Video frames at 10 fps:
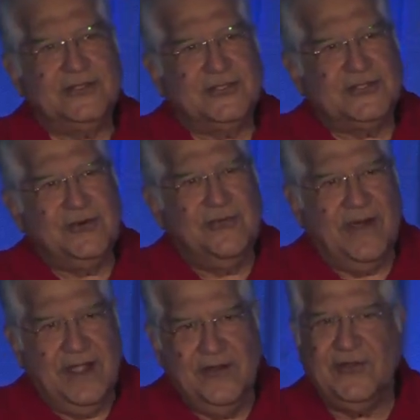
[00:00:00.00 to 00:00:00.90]
so
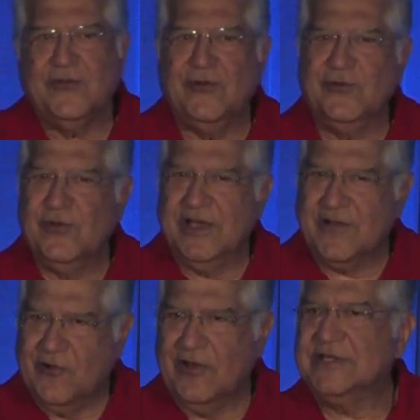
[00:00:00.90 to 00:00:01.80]
why don't you go do a
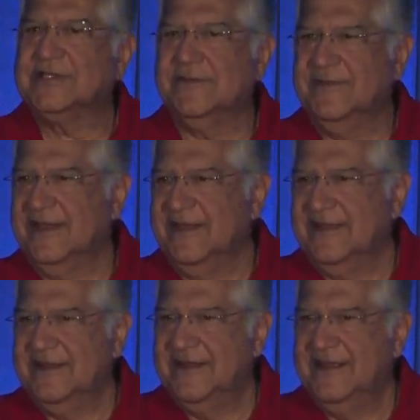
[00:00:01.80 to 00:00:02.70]
course somewhere
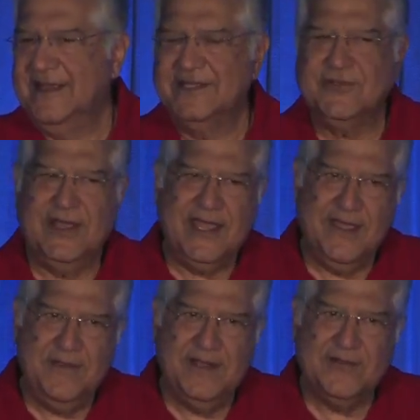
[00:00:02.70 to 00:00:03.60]
and so I
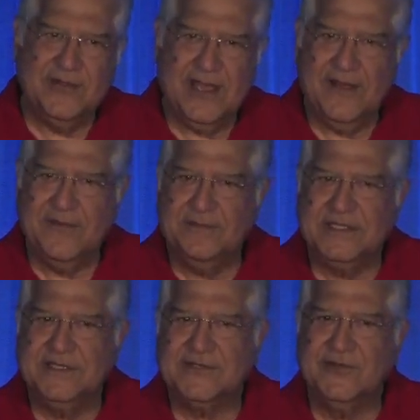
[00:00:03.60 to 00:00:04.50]
came here to the Harvard
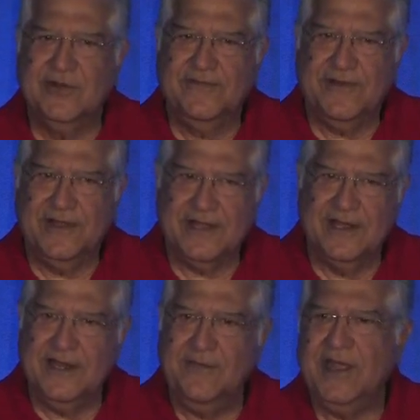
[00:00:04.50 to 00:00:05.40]
Business School for a
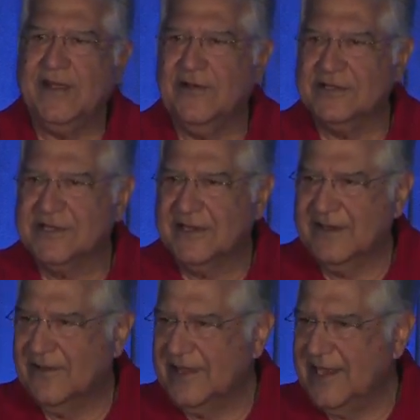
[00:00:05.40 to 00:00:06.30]
13-week course
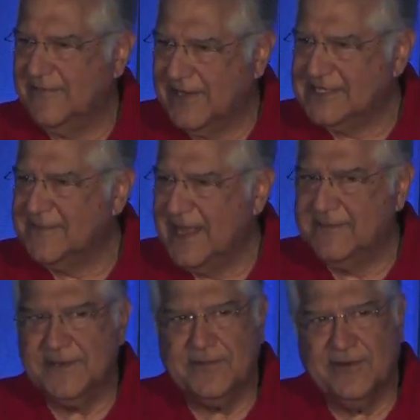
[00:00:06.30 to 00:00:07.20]
called the Advanced
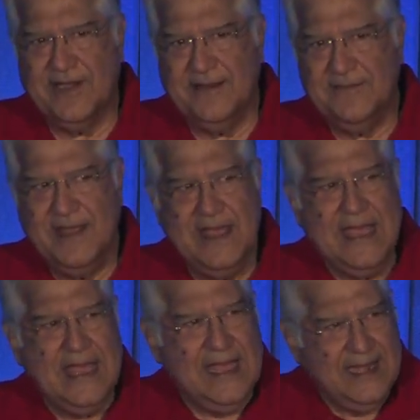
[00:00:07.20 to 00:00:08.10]
Management Program.
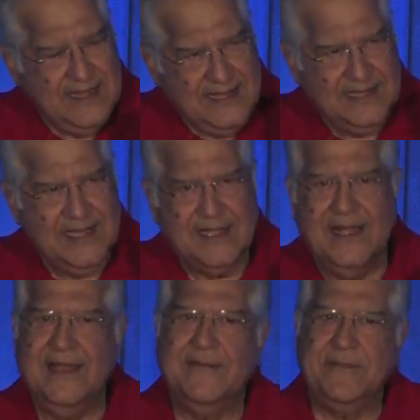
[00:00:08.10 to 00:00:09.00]
And I think that
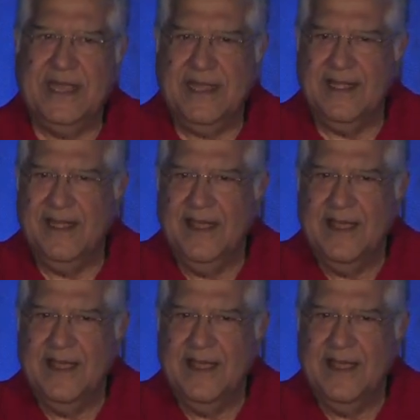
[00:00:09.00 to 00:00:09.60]
cleared up my head